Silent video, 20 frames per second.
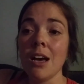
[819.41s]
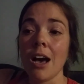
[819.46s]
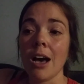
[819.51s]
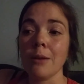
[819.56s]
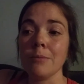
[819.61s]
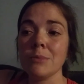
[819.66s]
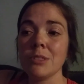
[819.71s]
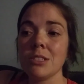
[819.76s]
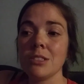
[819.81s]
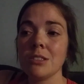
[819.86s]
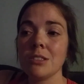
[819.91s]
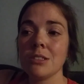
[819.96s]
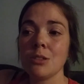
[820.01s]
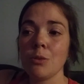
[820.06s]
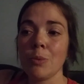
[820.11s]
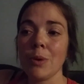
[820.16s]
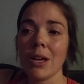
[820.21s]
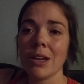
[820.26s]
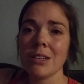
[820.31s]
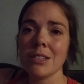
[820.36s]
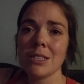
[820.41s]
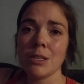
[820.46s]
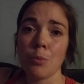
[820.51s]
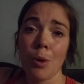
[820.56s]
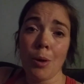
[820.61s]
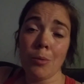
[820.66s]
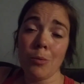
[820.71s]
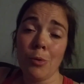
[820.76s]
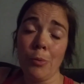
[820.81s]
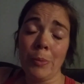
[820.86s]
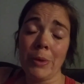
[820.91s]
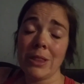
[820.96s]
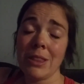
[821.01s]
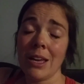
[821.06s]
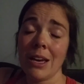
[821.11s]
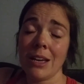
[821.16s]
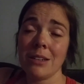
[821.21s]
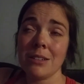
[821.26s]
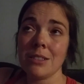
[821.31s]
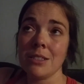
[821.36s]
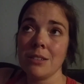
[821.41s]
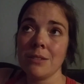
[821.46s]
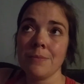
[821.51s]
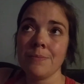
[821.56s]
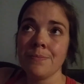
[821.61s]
To be honest, they probably won't be that